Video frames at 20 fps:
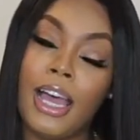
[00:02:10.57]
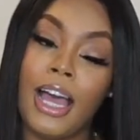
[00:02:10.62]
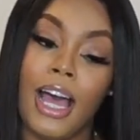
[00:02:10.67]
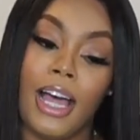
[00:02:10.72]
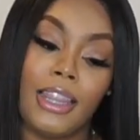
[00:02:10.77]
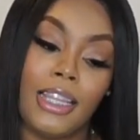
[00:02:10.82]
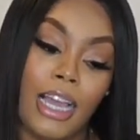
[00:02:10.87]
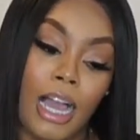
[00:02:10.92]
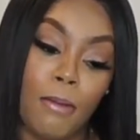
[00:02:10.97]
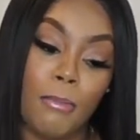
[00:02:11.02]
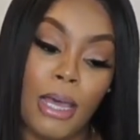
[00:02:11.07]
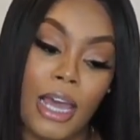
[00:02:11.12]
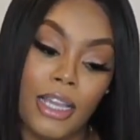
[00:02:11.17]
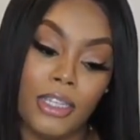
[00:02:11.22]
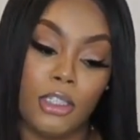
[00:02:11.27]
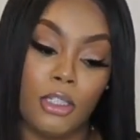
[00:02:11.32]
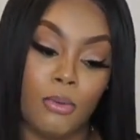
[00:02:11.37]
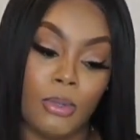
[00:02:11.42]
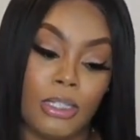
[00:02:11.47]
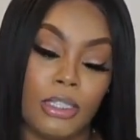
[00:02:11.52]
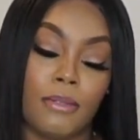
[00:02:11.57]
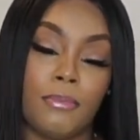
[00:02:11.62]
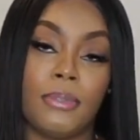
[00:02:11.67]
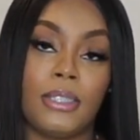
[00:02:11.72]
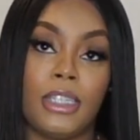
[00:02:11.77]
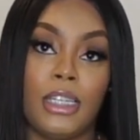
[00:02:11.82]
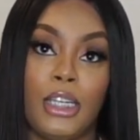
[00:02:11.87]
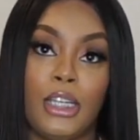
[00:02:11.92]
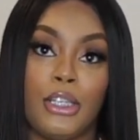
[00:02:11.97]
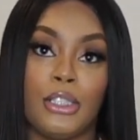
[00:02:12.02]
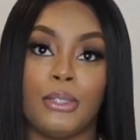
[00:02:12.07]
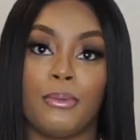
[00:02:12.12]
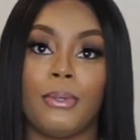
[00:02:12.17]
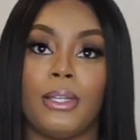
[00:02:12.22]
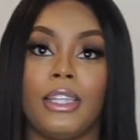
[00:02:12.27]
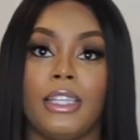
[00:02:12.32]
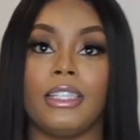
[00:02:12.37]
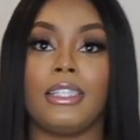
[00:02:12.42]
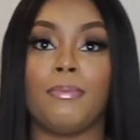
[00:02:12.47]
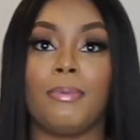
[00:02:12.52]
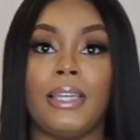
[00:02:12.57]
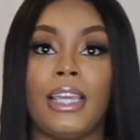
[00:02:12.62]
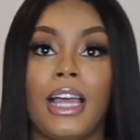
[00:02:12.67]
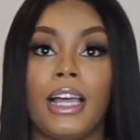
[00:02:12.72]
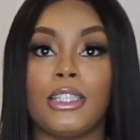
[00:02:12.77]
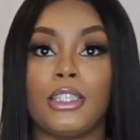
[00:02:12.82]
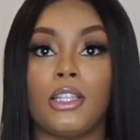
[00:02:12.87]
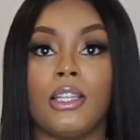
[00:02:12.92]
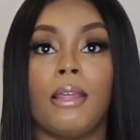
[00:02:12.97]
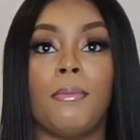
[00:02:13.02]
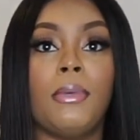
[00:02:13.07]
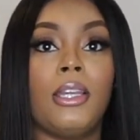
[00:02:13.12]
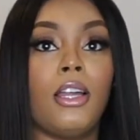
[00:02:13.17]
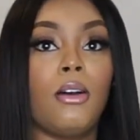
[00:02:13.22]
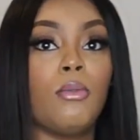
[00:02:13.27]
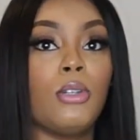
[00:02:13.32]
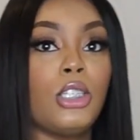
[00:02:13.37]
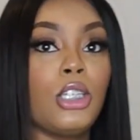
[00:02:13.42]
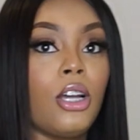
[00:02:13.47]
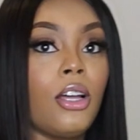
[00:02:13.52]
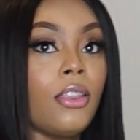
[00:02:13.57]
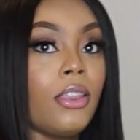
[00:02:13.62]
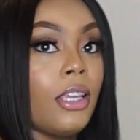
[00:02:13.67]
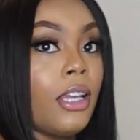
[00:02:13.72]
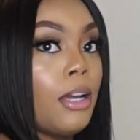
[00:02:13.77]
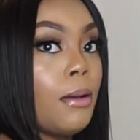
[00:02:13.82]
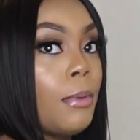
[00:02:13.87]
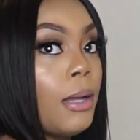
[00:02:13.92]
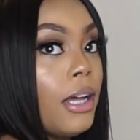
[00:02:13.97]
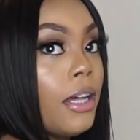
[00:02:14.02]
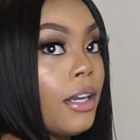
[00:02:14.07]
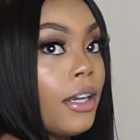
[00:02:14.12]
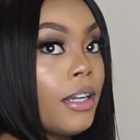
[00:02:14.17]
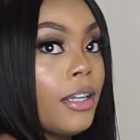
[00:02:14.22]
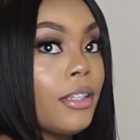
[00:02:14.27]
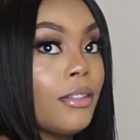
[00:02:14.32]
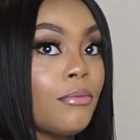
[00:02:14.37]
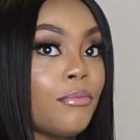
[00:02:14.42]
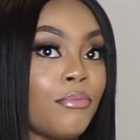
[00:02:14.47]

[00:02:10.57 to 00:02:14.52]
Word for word: I think I'm actually wearing some sneakers with this, but yeah, so let me know what y'all think about it.